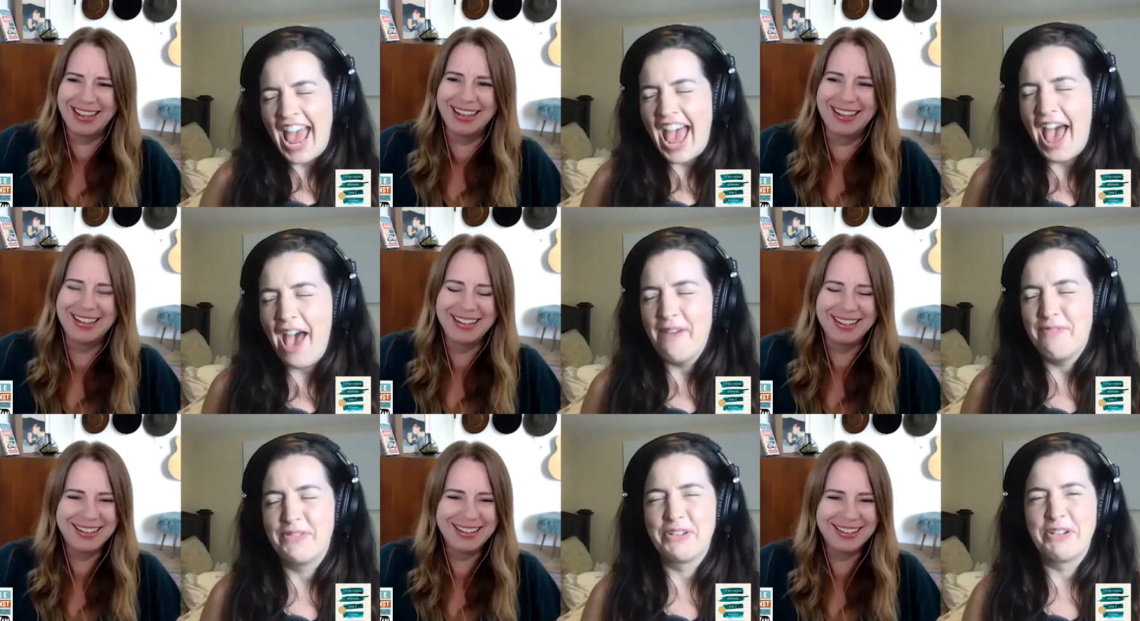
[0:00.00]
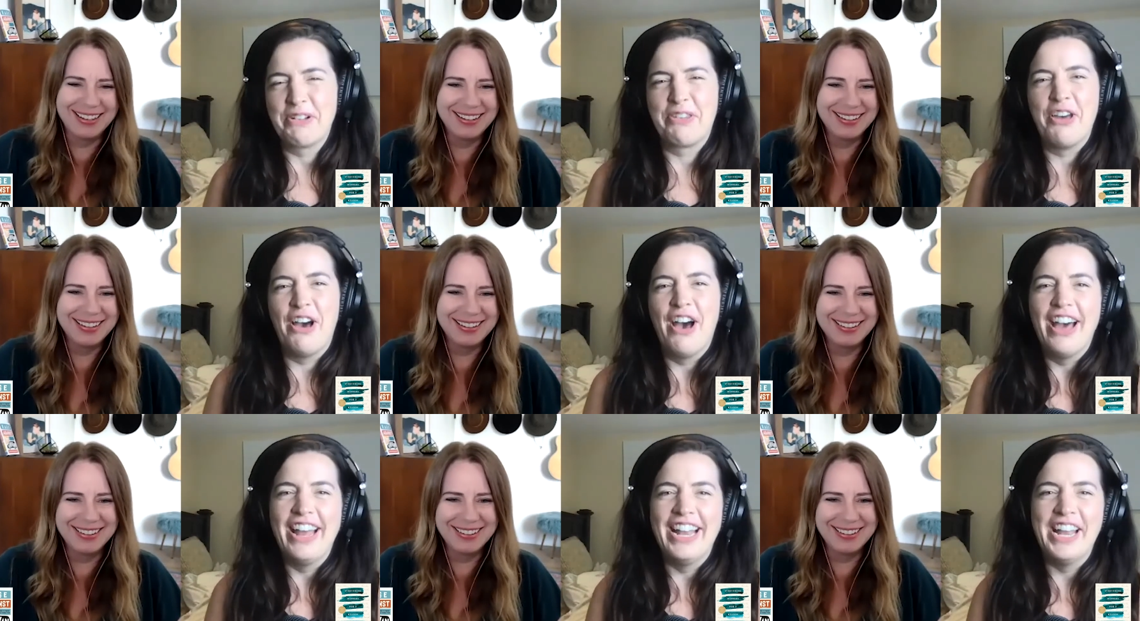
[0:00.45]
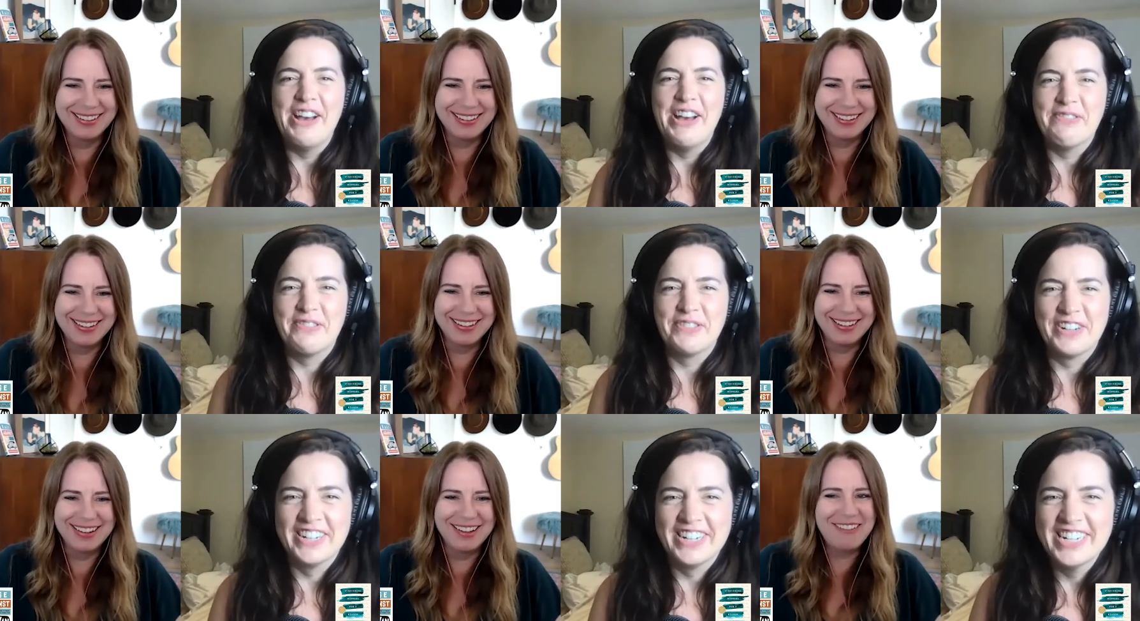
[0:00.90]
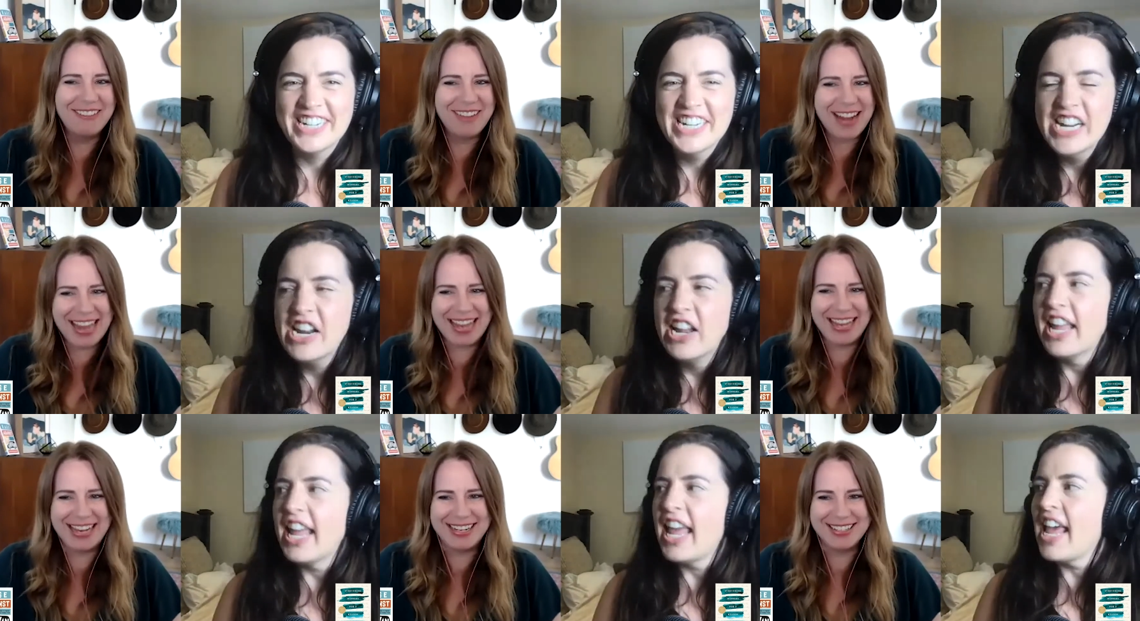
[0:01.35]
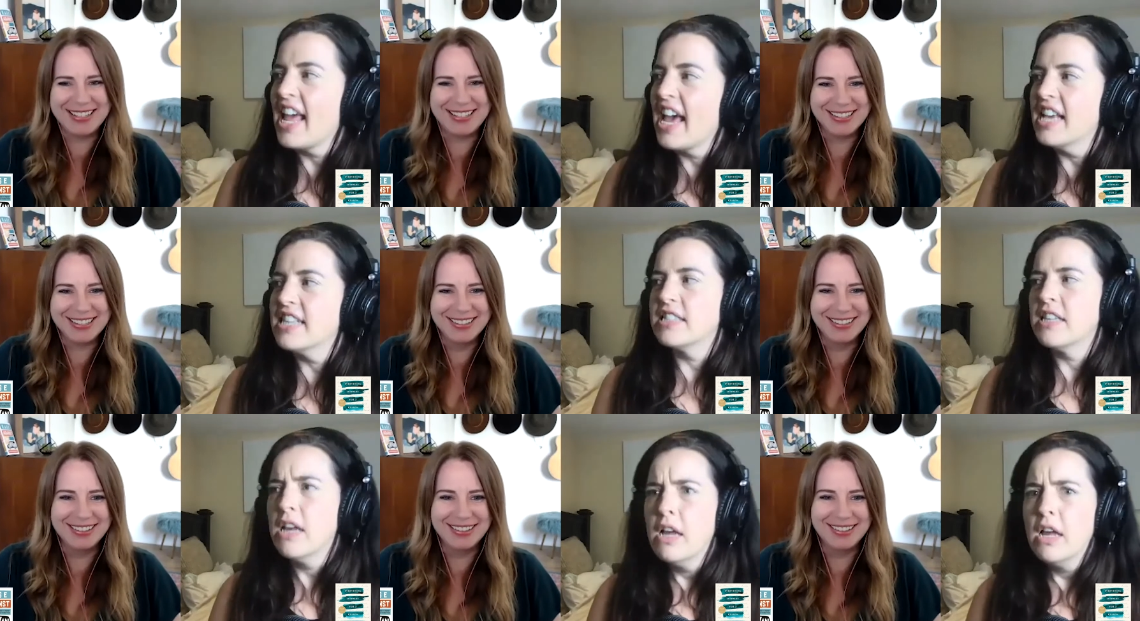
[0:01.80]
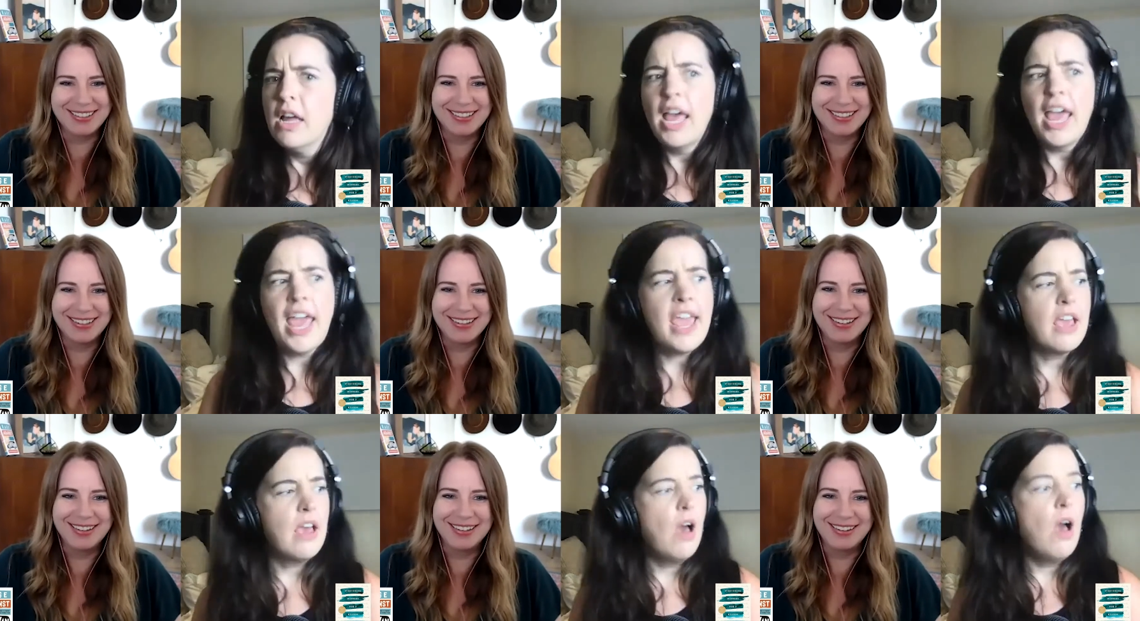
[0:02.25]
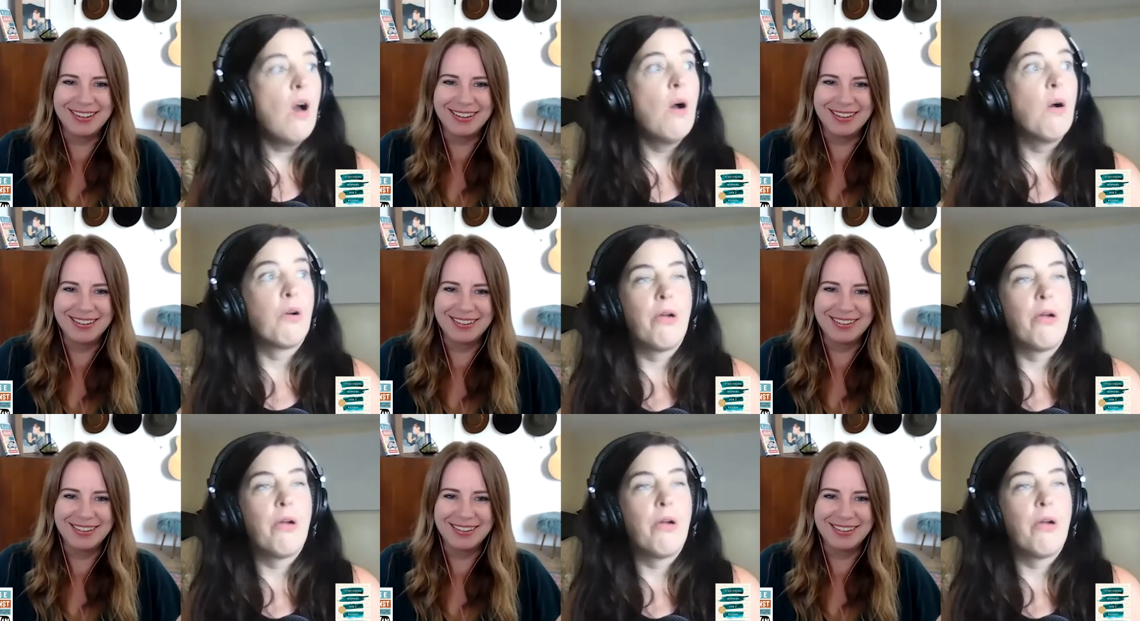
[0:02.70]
Speaker 1: afterthought ever. Right? Hey, hey oh.